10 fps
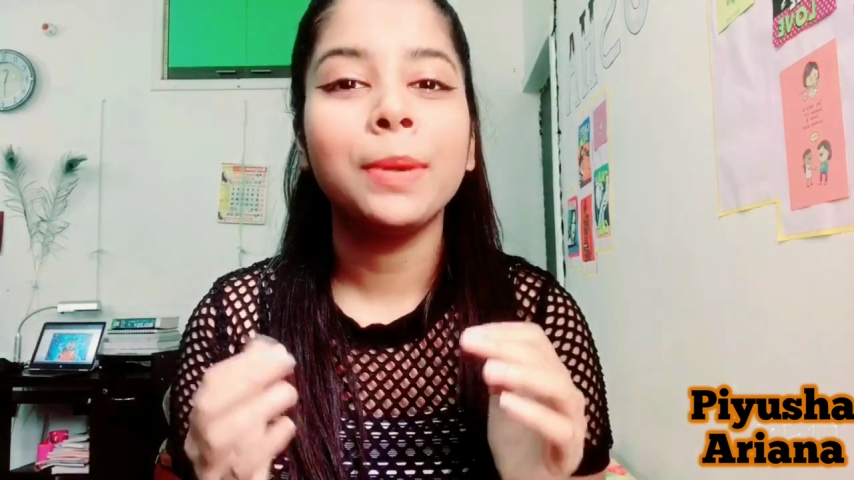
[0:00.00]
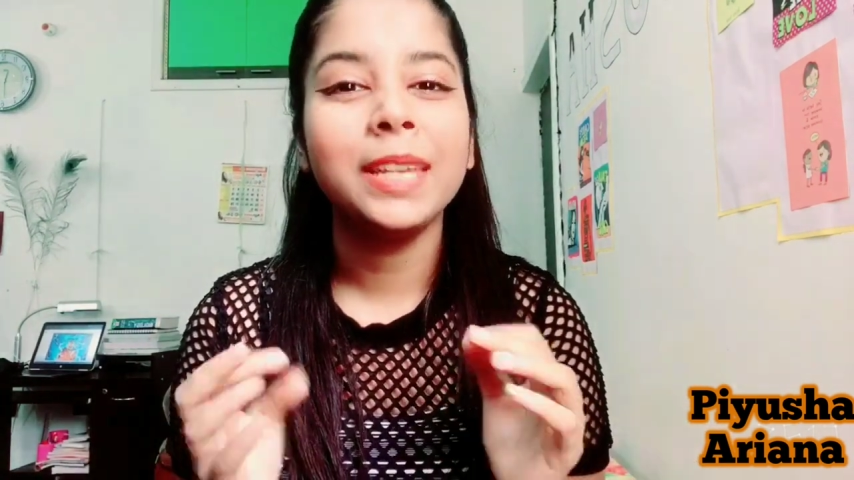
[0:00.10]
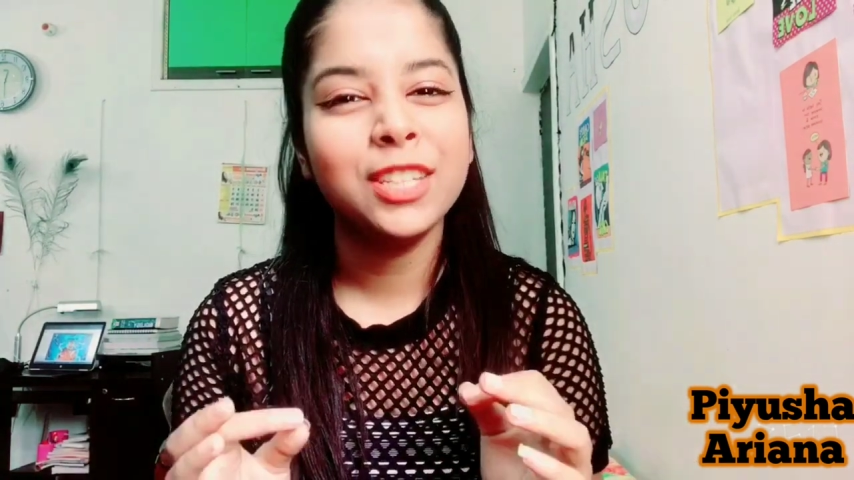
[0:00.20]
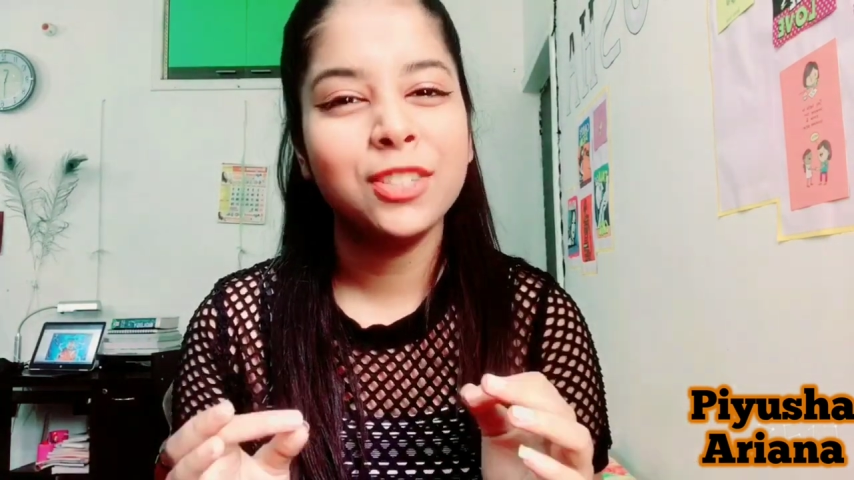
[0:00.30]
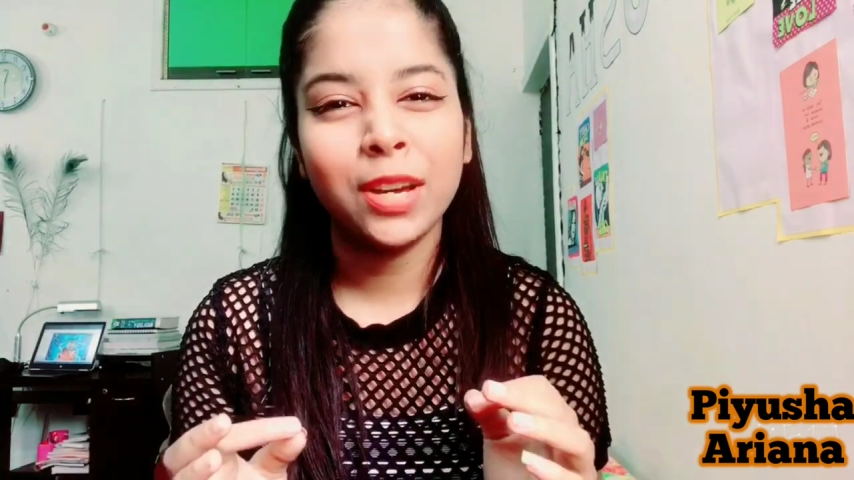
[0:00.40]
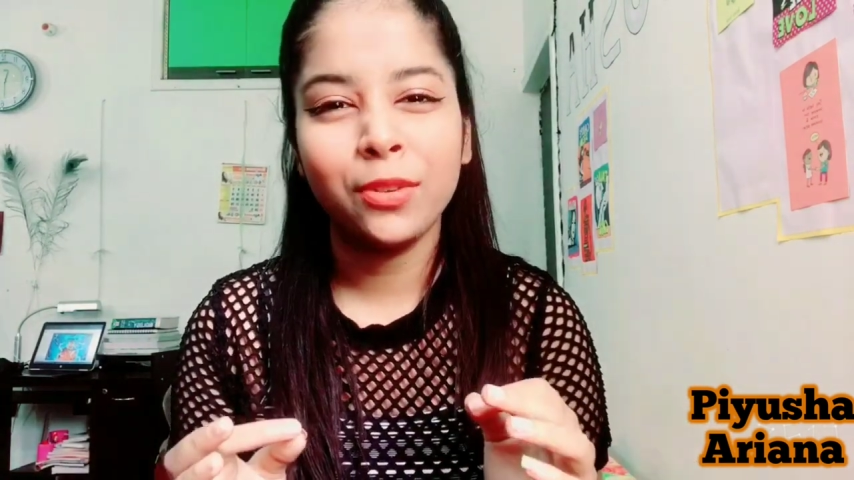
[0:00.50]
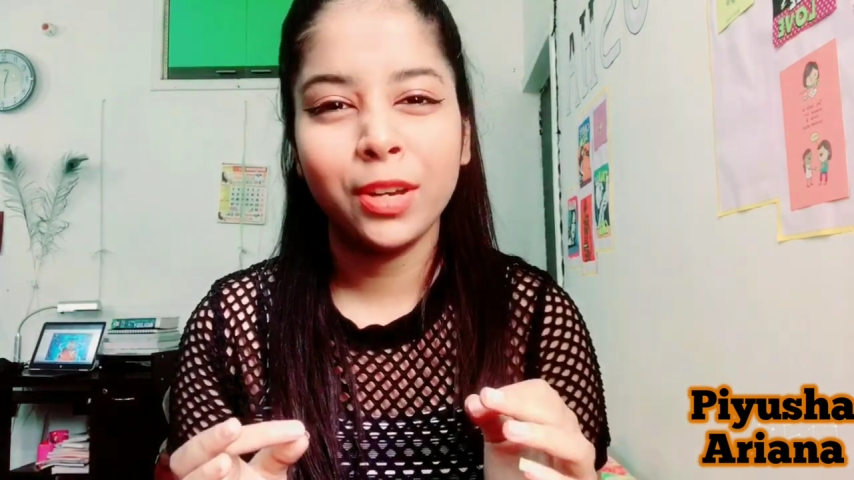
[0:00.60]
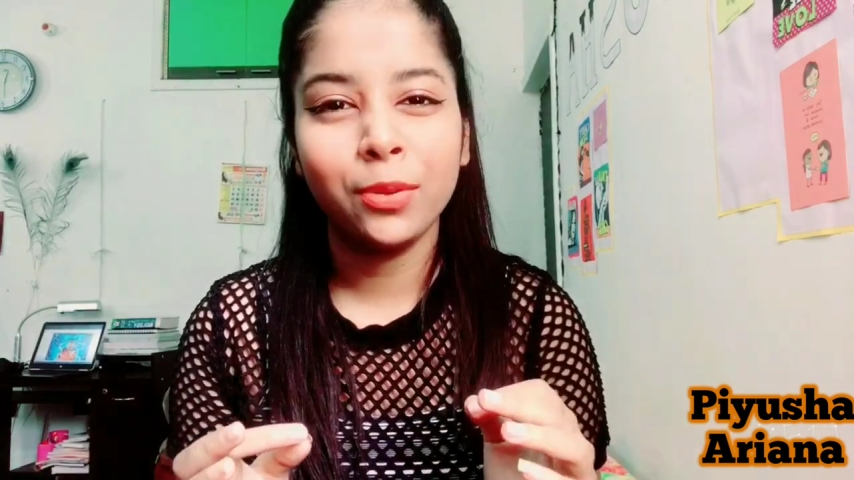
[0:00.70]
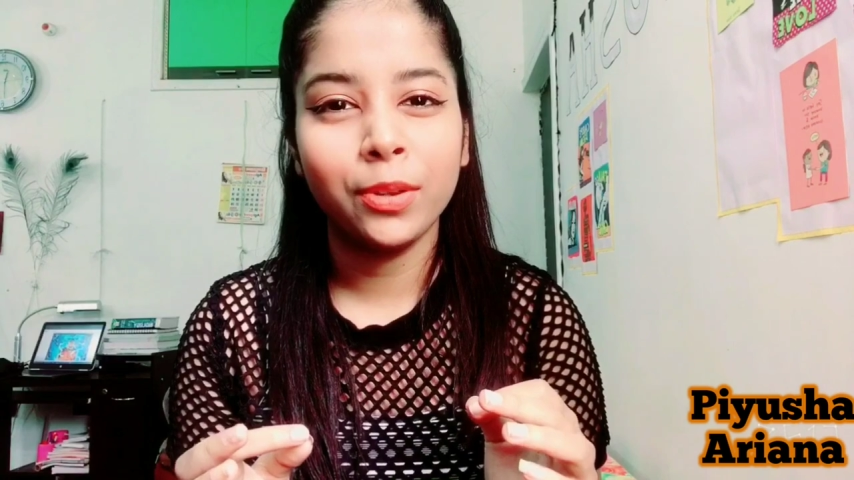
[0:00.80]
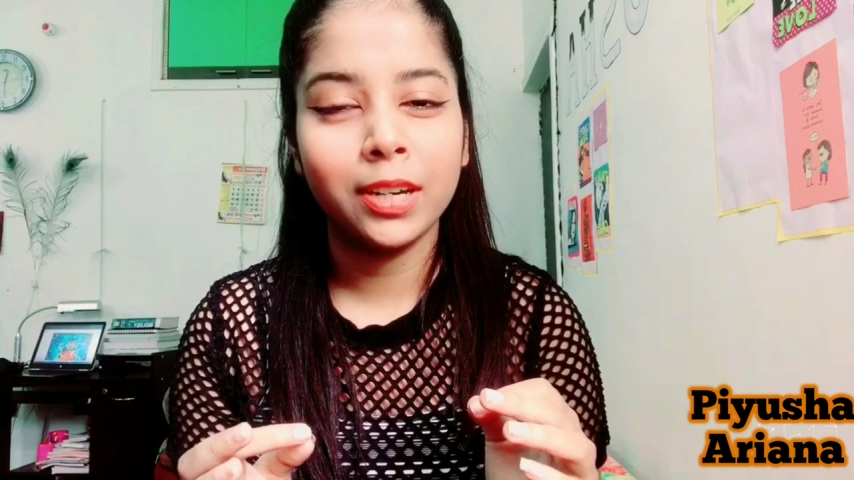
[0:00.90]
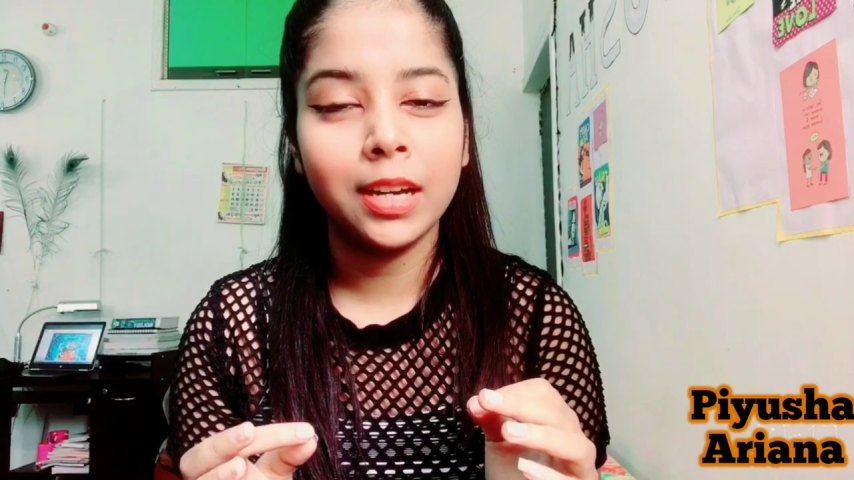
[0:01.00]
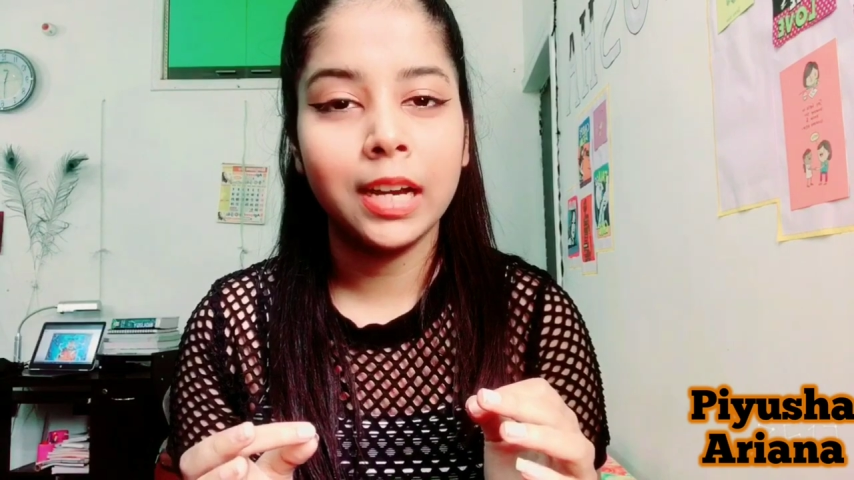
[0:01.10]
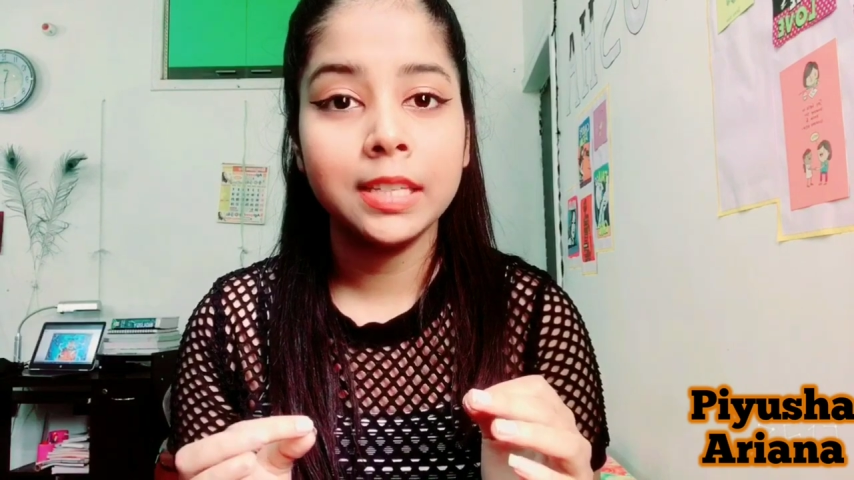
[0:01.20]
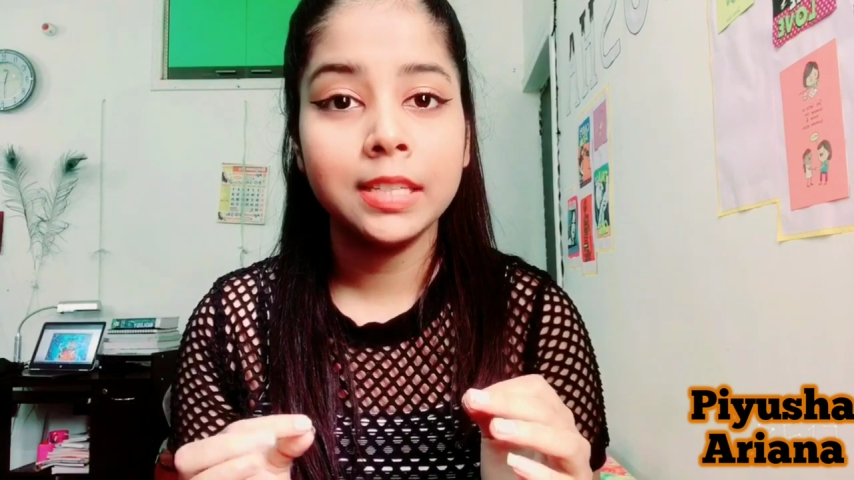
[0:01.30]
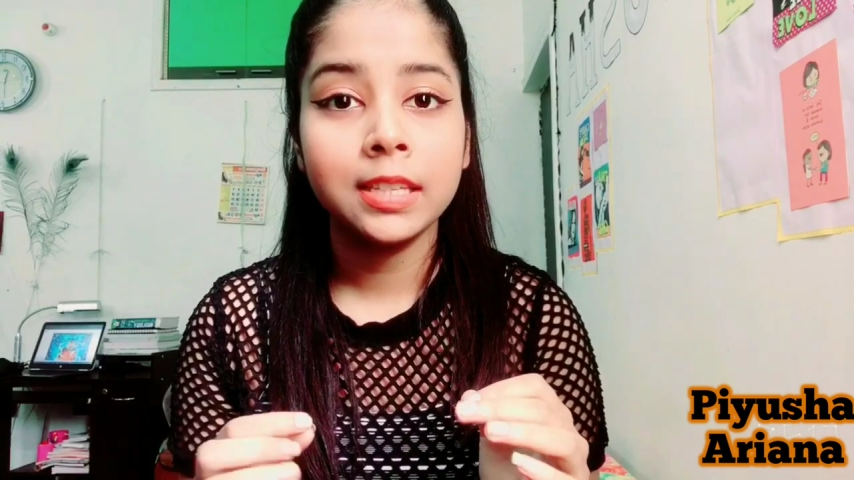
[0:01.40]
please try to ignore it
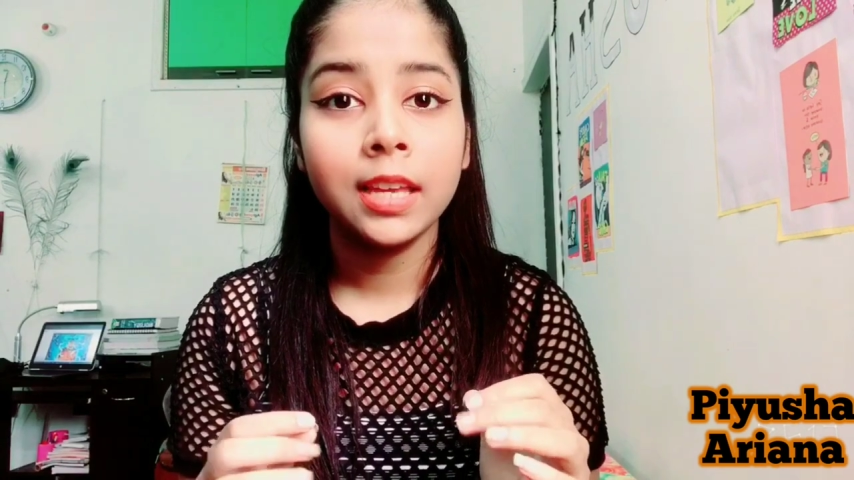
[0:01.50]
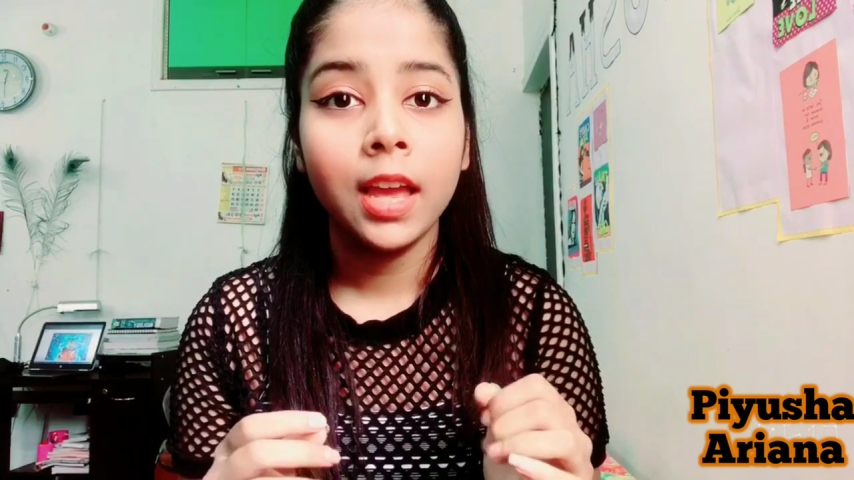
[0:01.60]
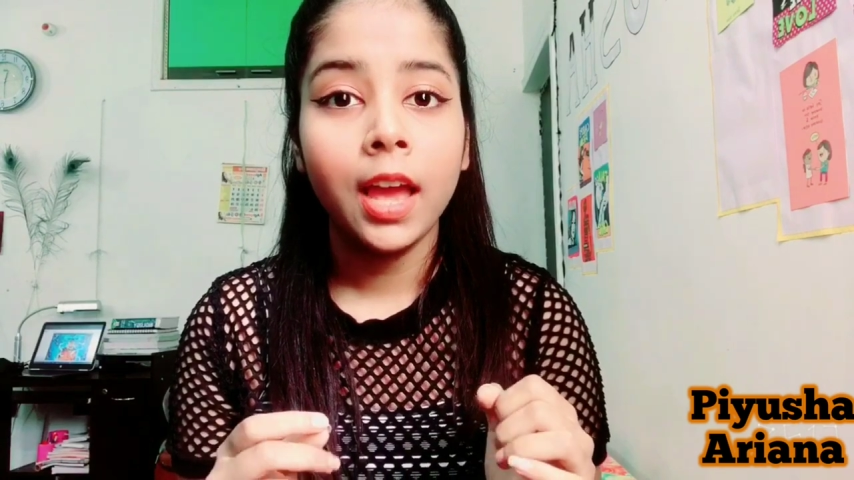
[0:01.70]
guys